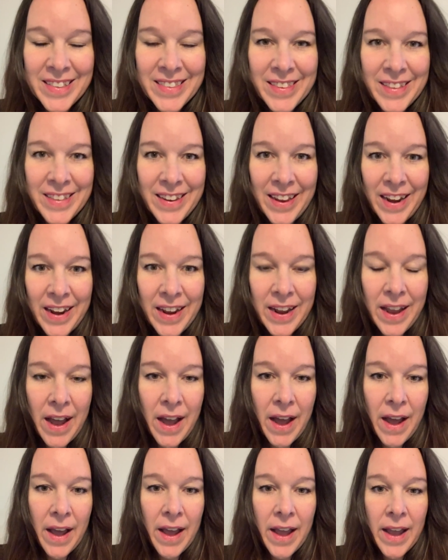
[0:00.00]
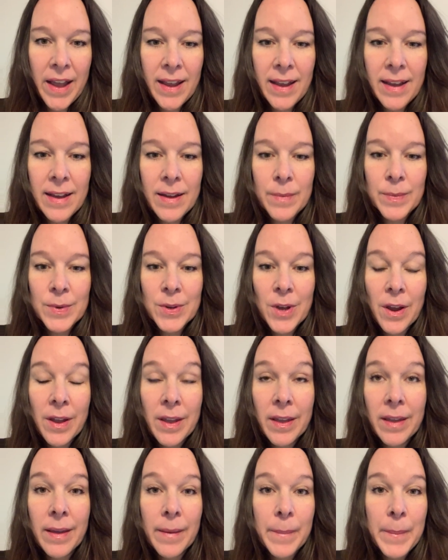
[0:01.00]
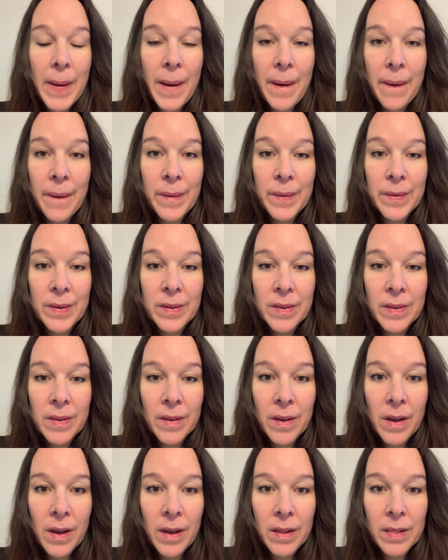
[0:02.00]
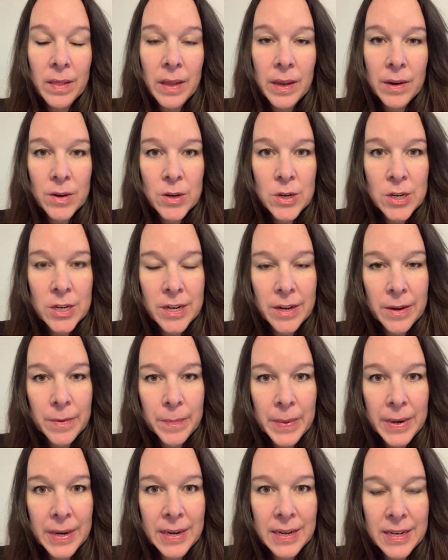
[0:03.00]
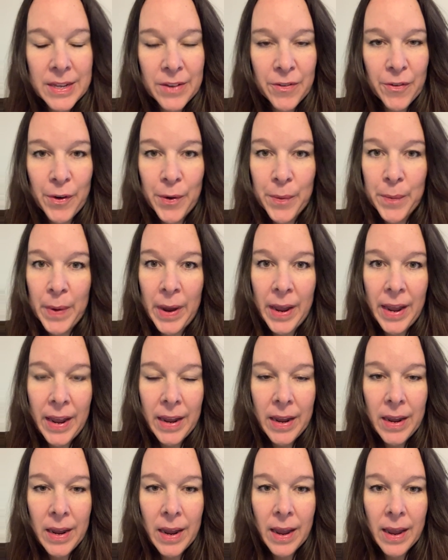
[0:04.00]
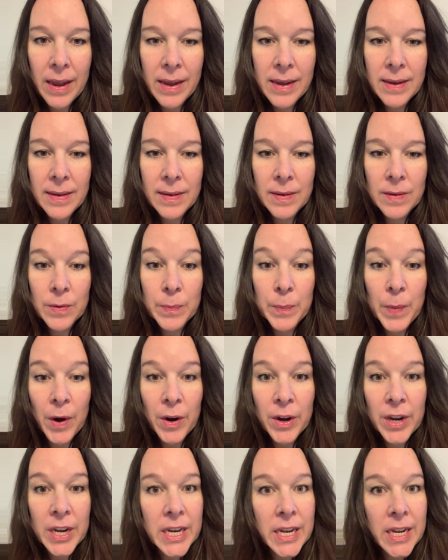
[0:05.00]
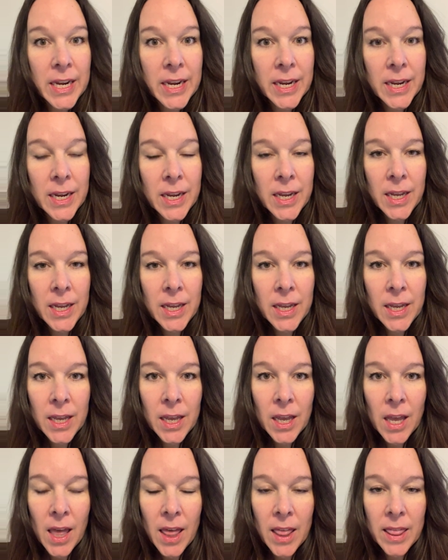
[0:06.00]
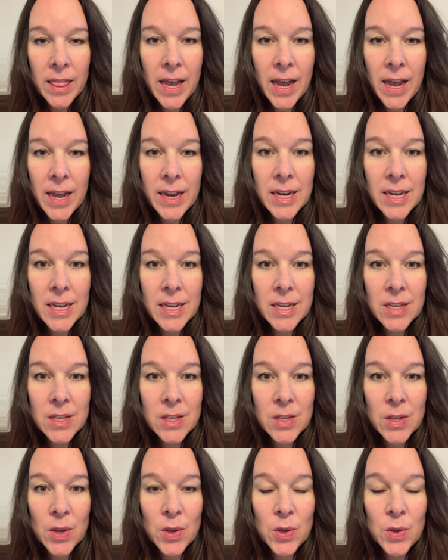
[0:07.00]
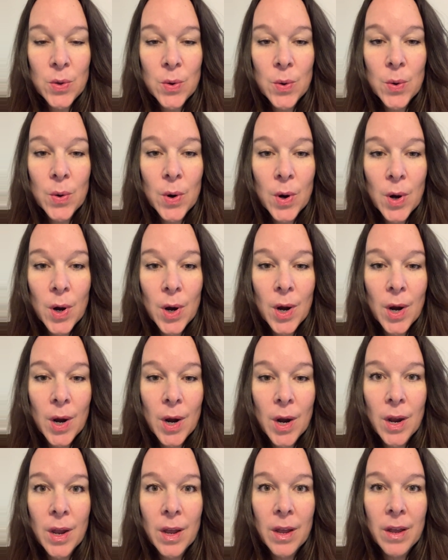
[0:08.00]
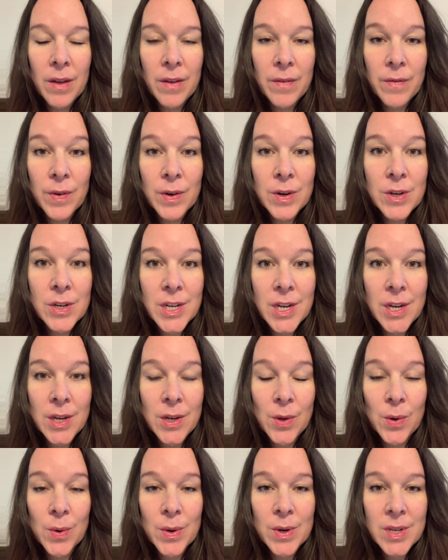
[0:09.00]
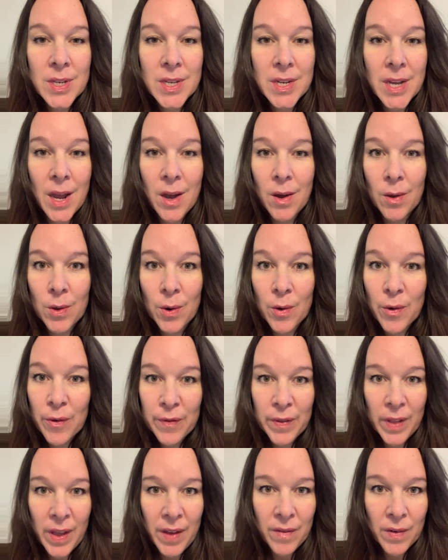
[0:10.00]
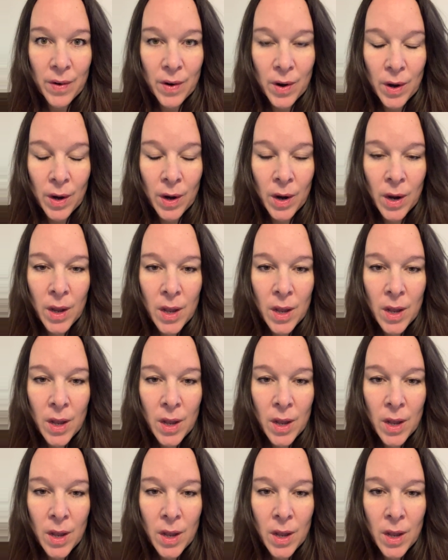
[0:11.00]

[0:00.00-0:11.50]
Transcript: Today I am talking about leadership in a different way and marketing that is your version, your style, your flavor.